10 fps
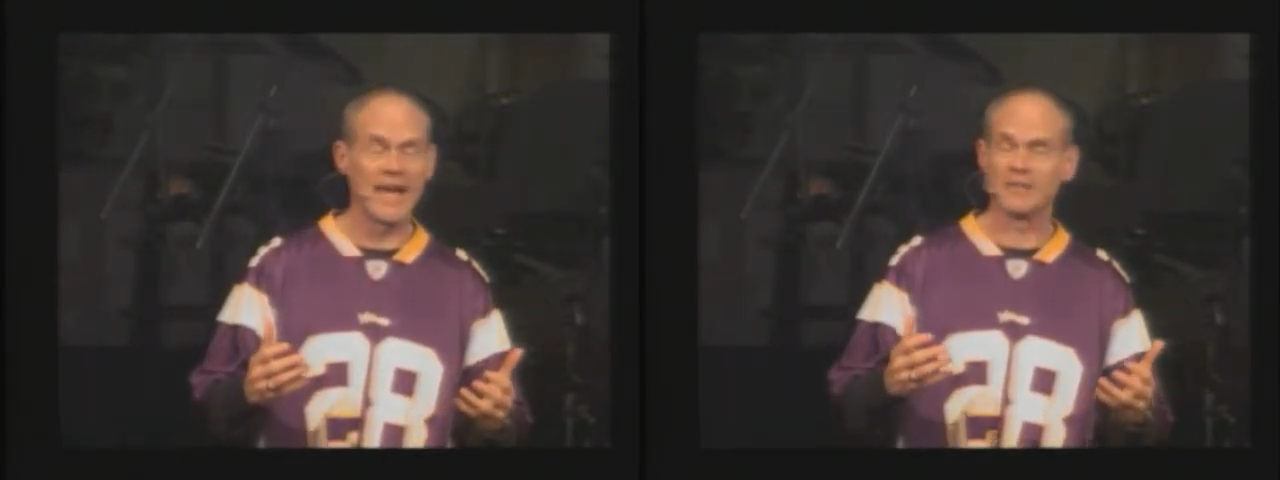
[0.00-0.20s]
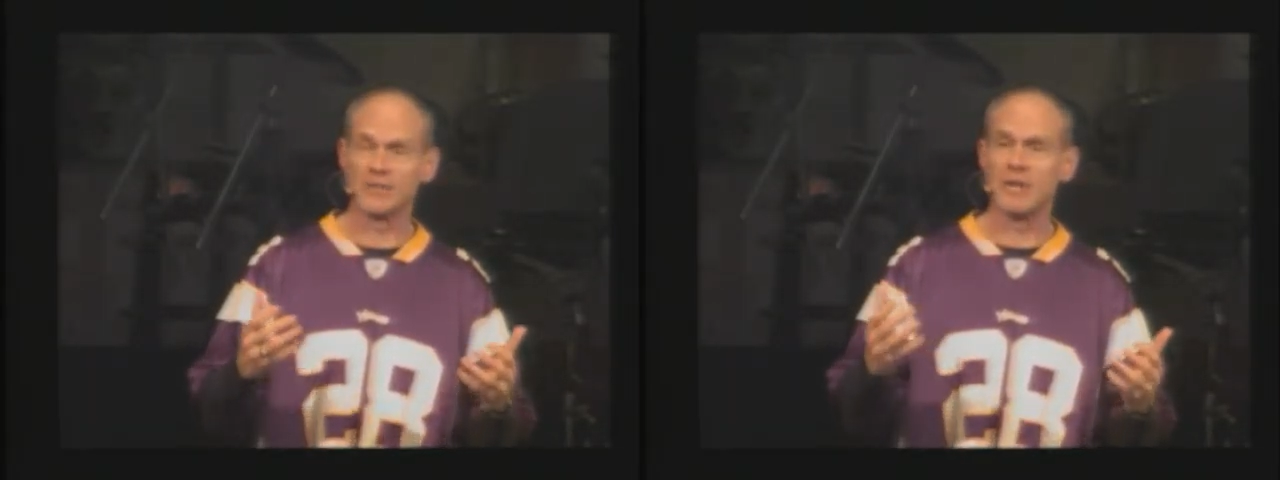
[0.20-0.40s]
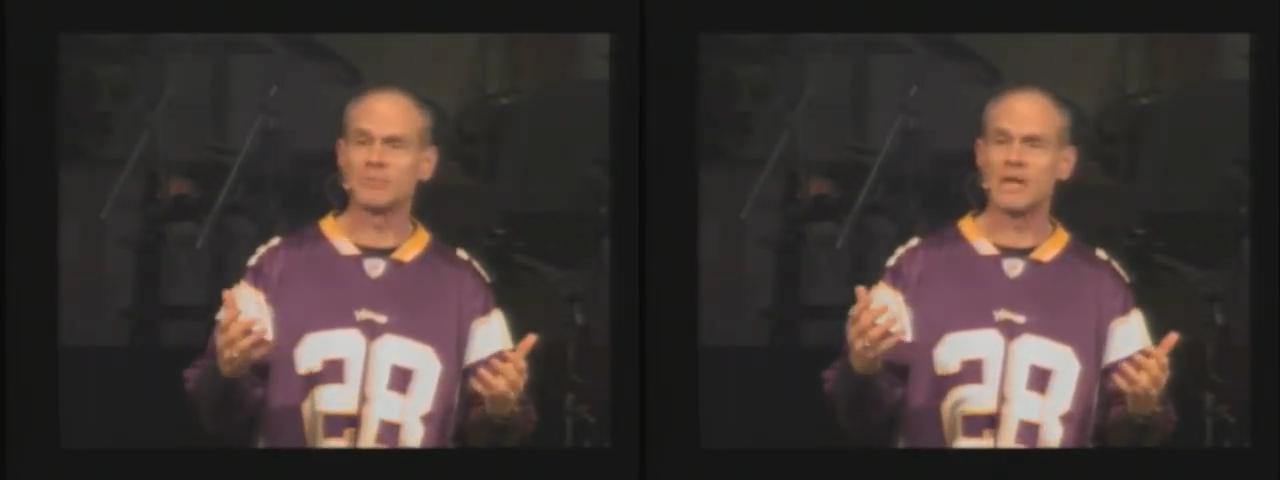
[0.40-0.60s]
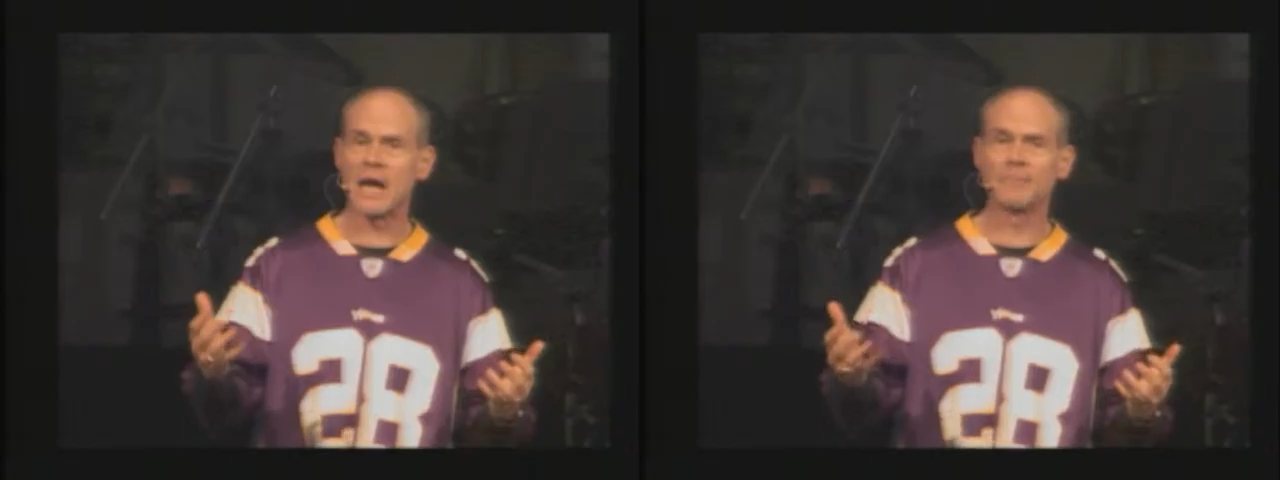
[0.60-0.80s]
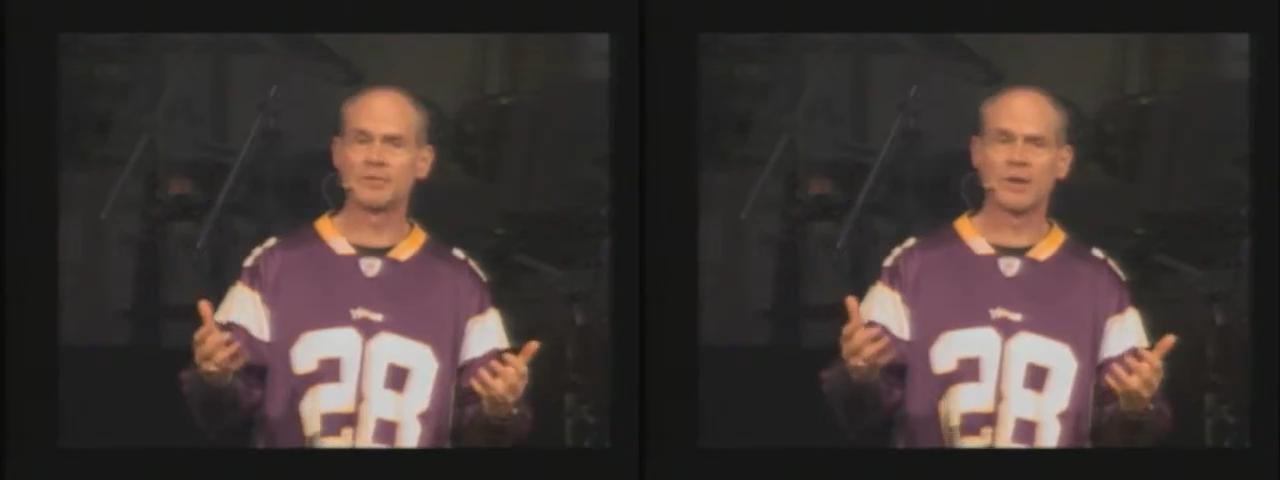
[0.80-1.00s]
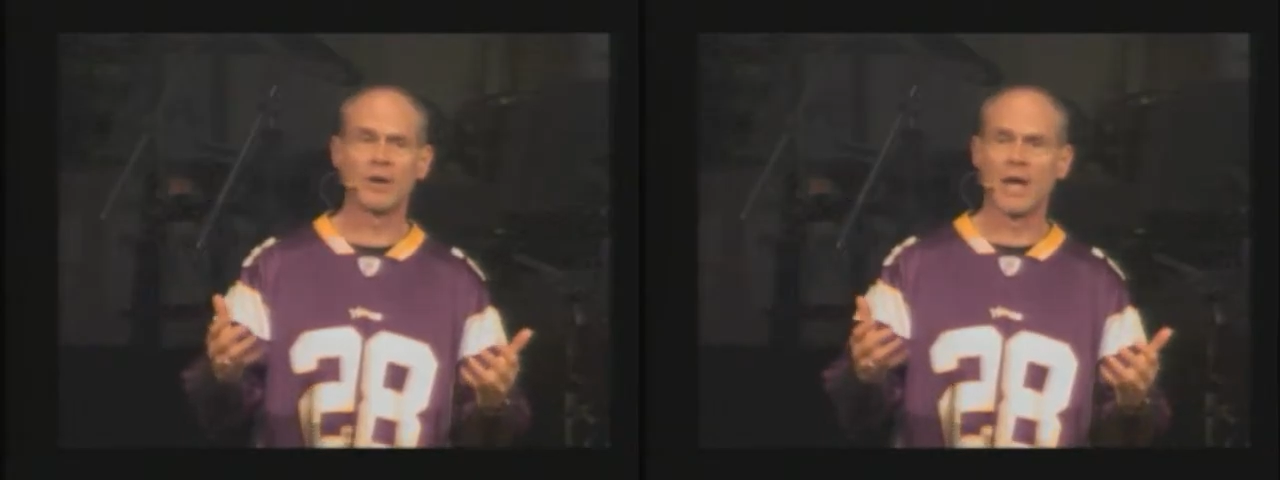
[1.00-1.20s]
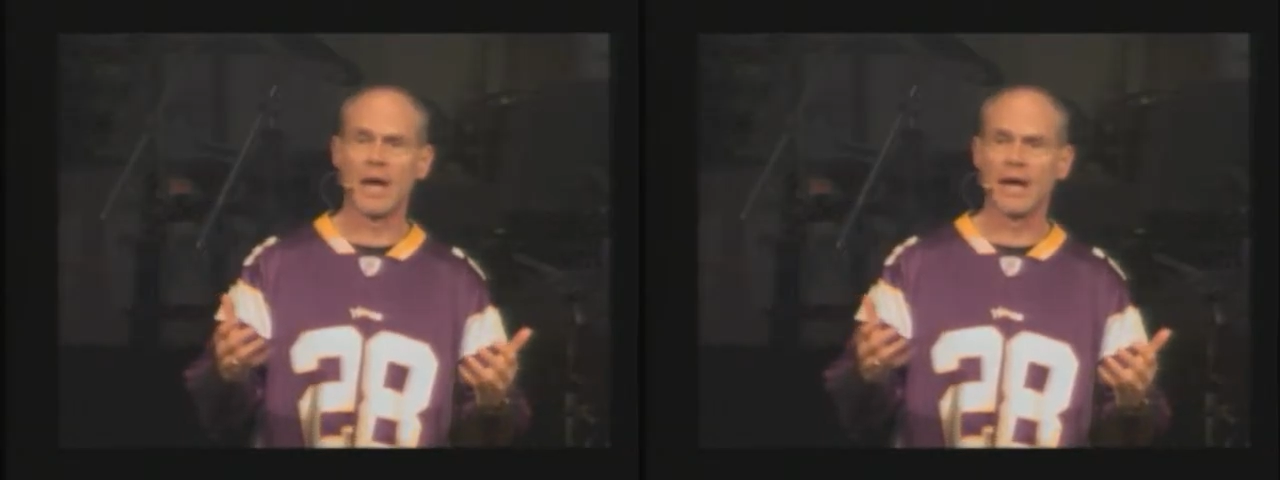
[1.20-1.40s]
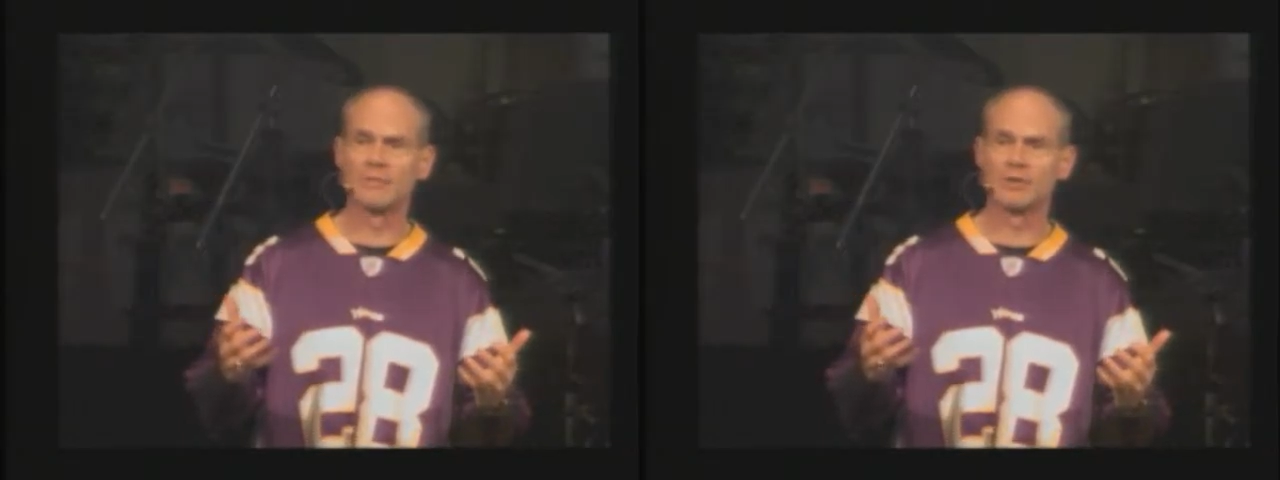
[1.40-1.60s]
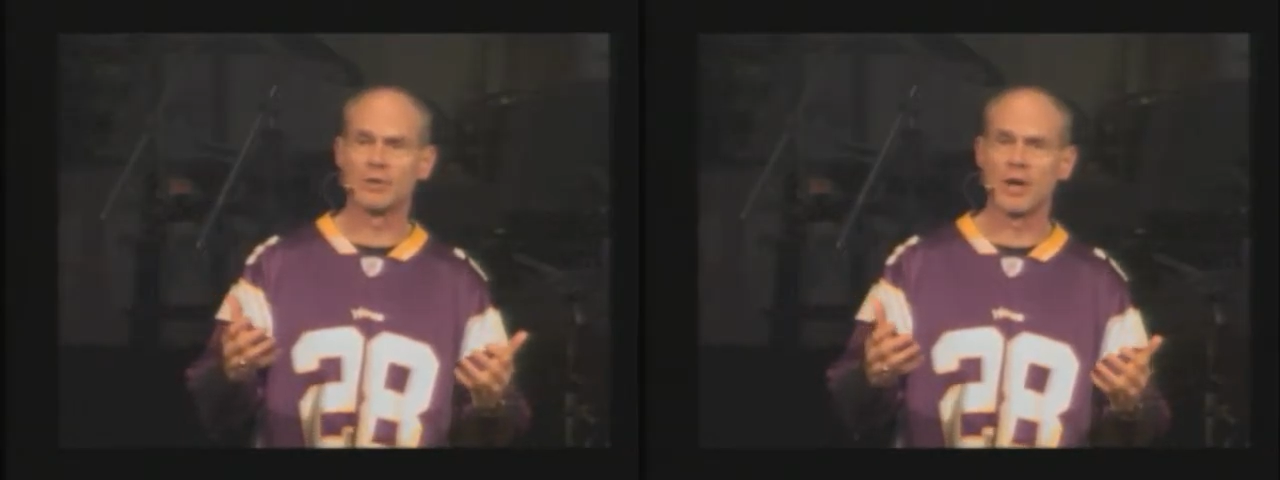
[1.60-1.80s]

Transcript: at some times in our lives